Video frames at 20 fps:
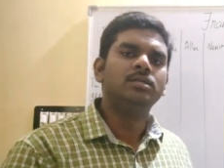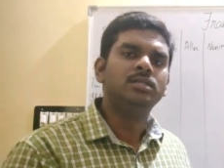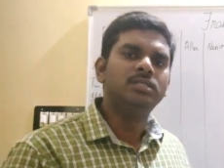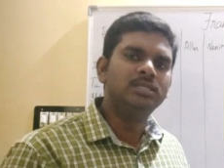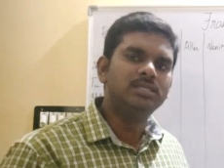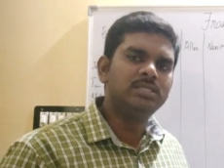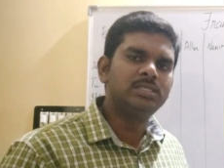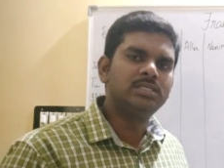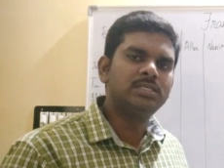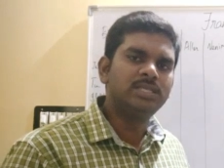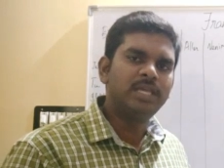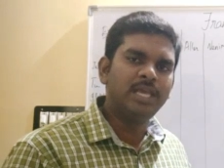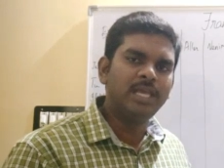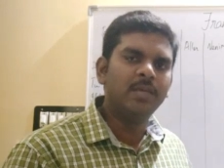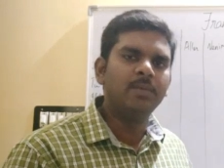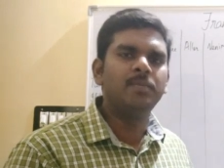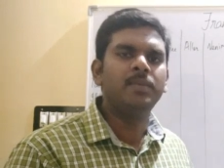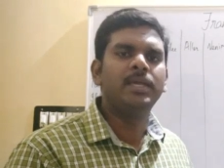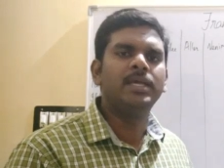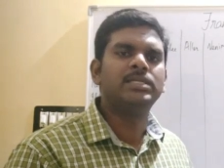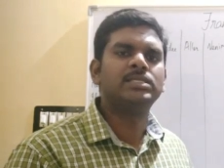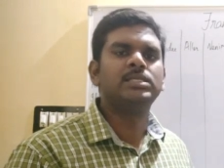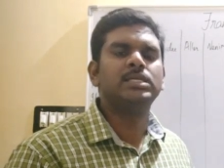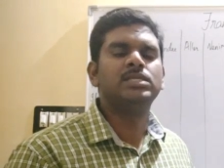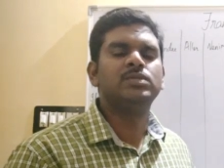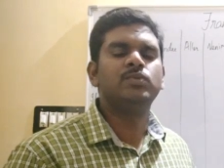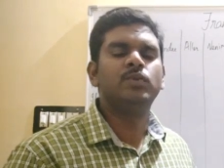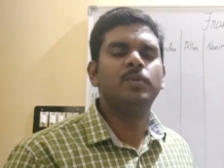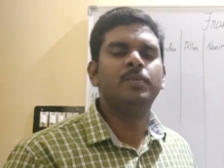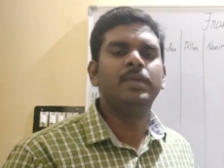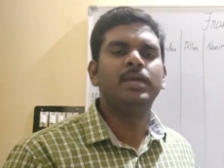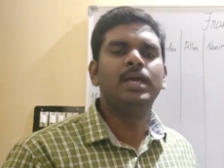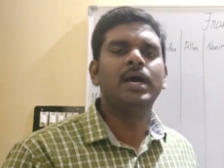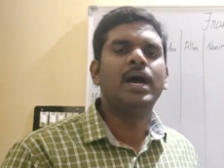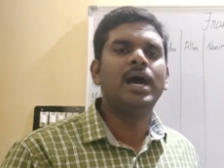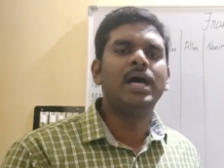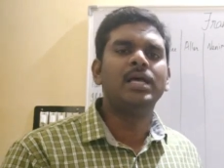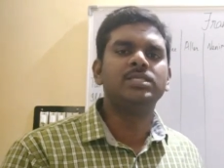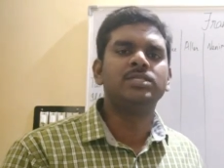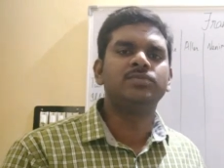the same exercise will be
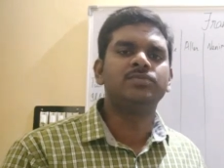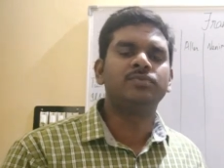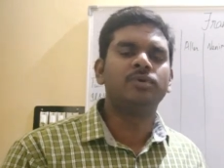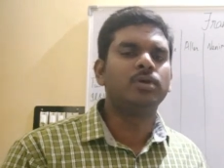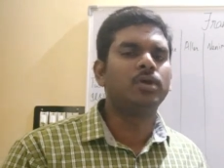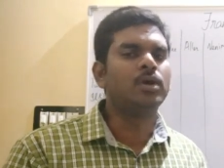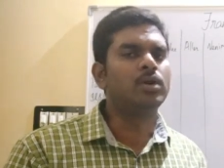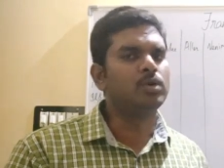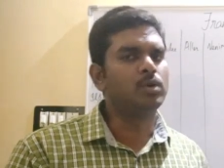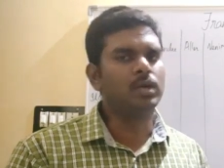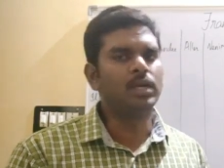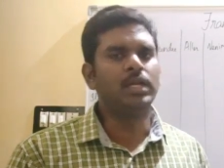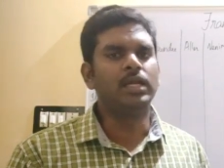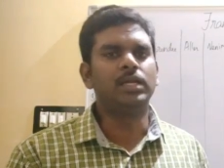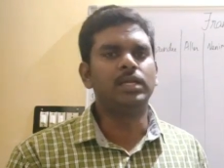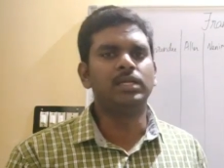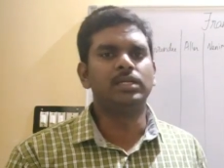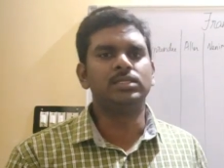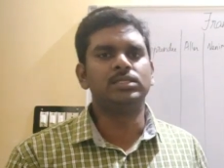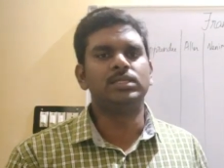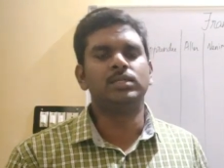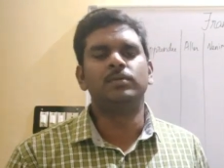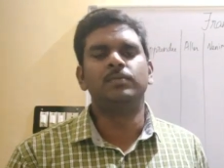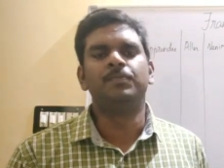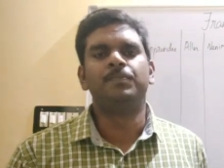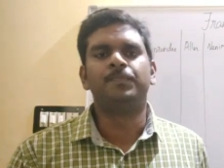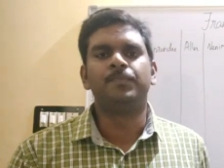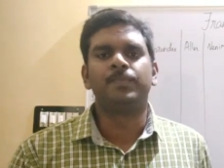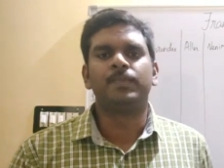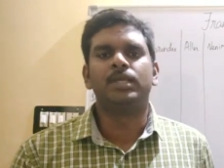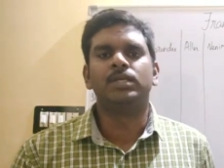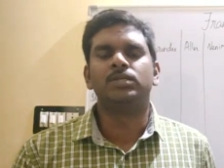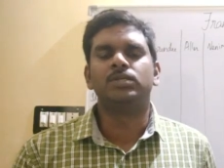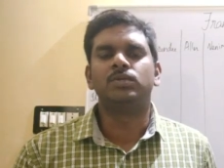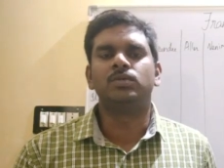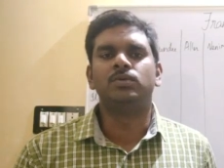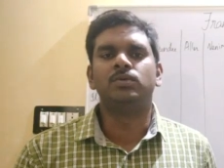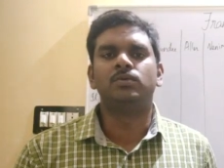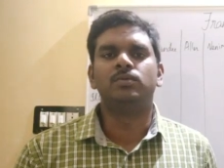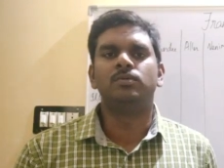asked for your online test.
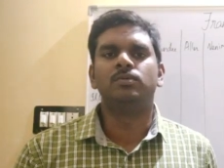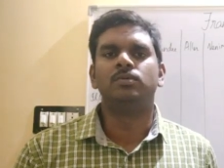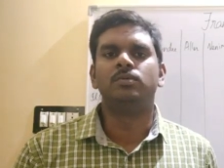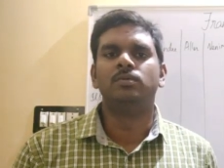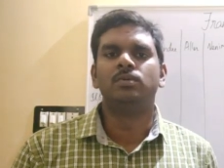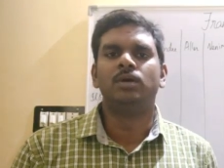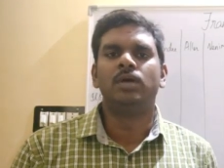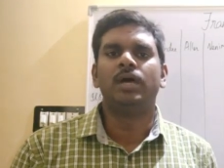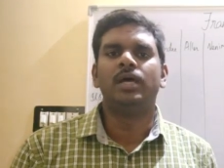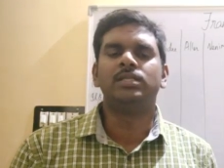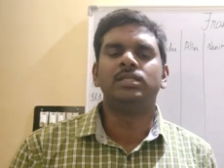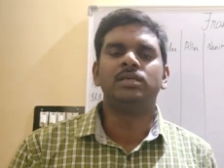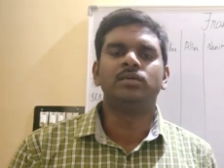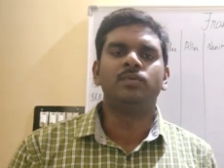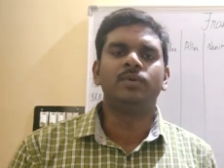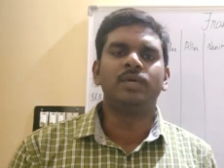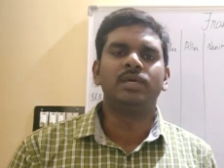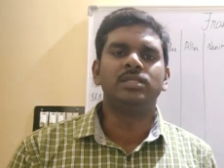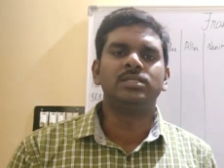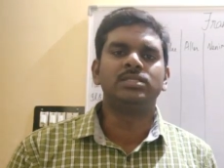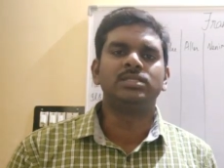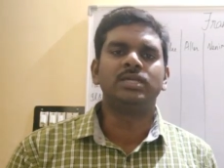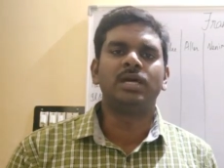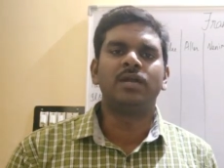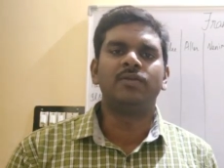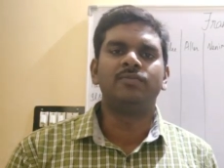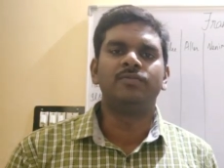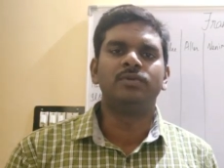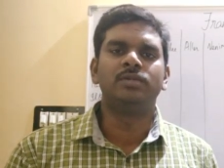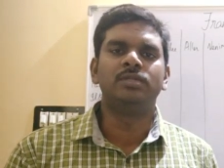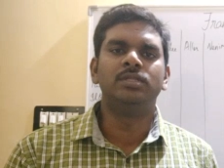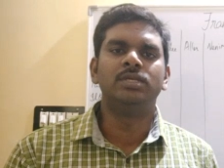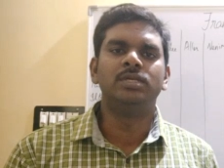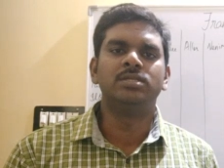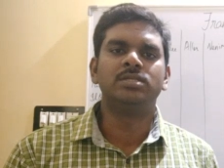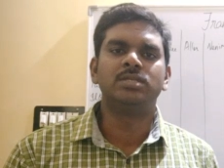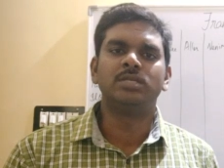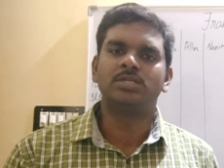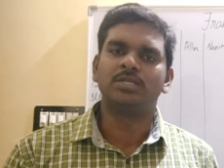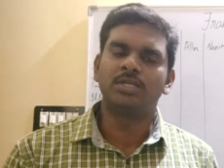So I think we can start for
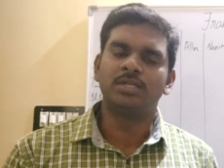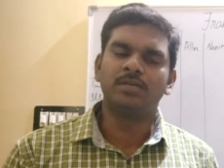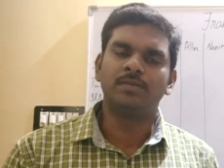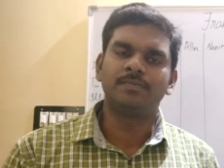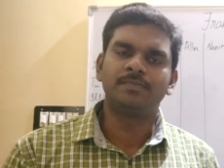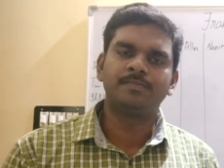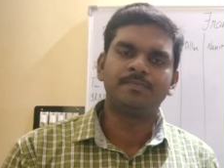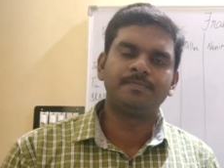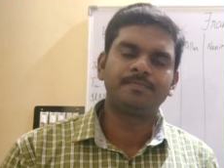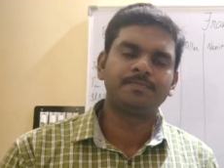the session.